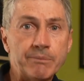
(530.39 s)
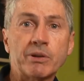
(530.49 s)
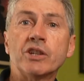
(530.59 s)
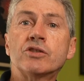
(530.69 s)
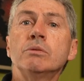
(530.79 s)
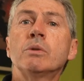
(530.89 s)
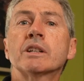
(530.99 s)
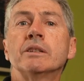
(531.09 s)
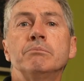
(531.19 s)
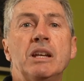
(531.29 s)
but I do want
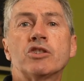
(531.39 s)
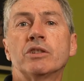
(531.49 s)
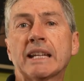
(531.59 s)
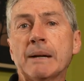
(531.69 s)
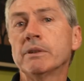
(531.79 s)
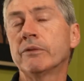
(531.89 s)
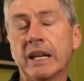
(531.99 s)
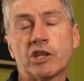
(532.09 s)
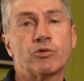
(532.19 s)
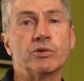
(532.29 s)
to mention a couple of
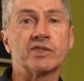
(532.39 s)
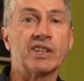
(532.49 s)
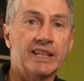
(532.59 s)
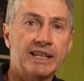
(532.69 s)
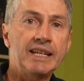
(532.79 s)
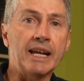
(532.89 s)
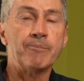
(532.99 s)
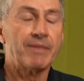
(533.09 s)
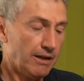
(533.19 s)
extras here.